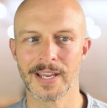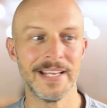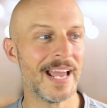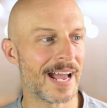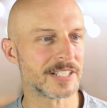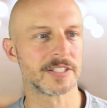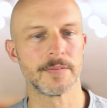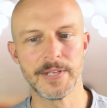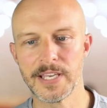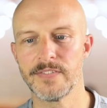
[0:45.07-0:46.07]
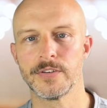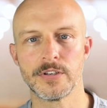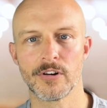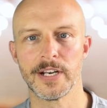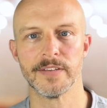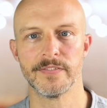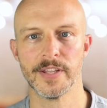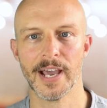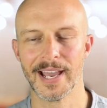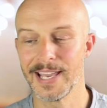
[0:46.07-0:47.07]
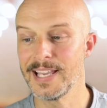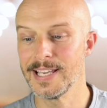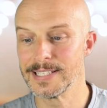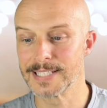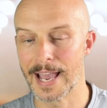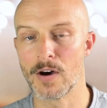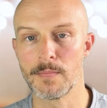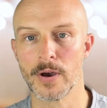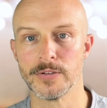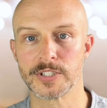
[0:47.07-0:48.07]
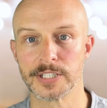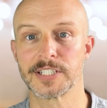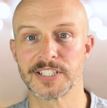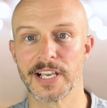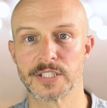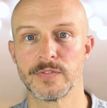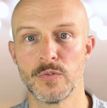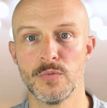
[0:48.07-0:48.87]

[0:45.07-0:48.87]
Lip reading: he has to be given credit for that. He is our most successful